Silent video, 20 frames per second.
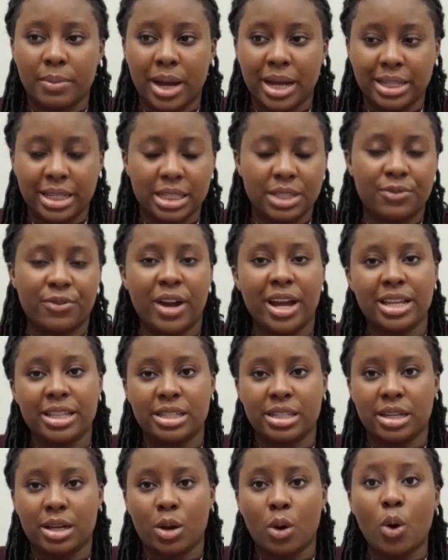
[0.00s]
identify
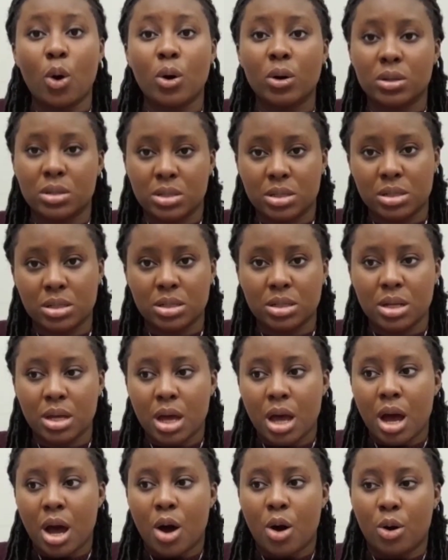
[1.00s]
the cause
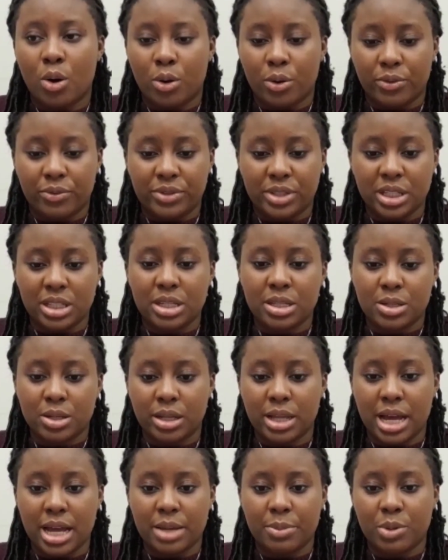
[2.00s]
of the
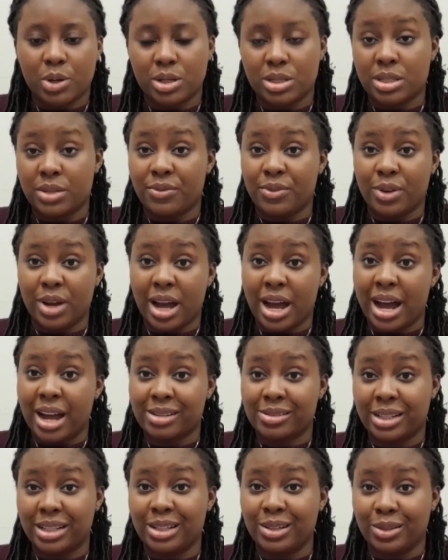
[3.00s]
disorder, because if you
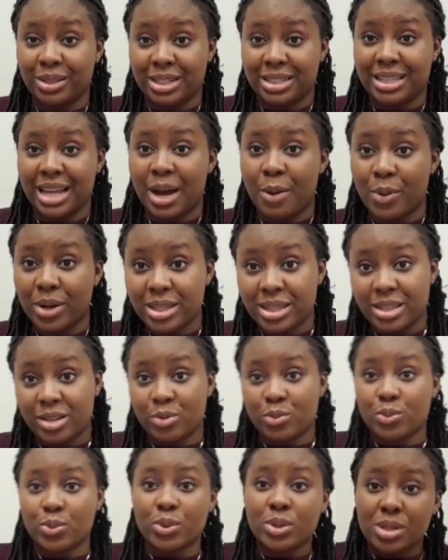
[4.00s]
actually understand what
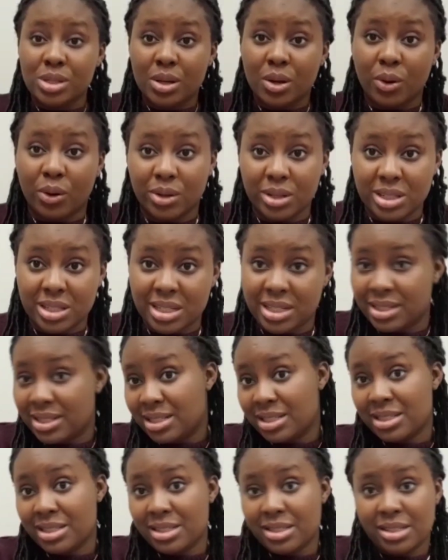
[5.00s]
the root cause
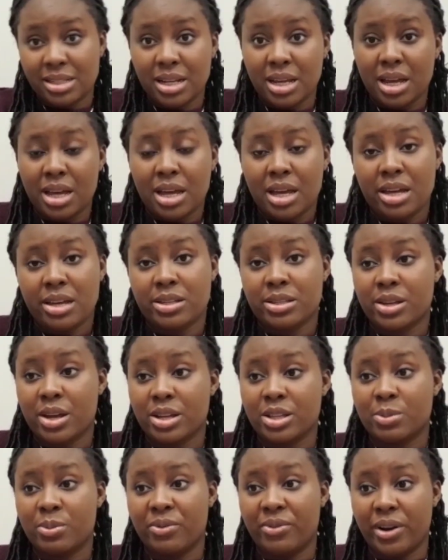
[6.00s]
is, it's
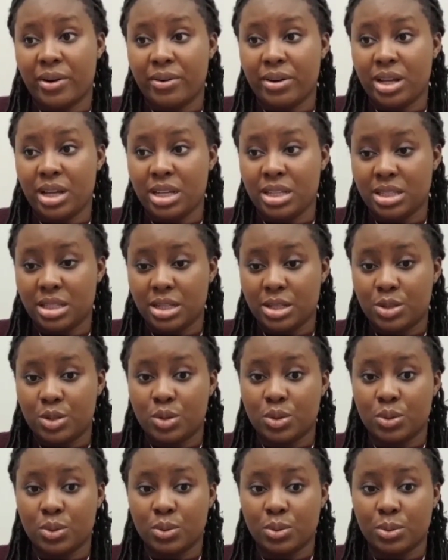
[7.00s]
going to be very easy
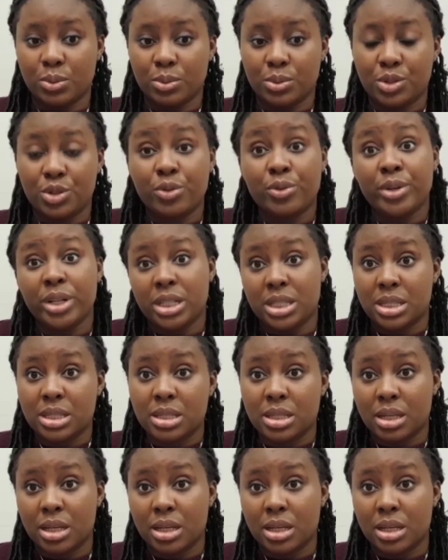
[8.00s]
to treat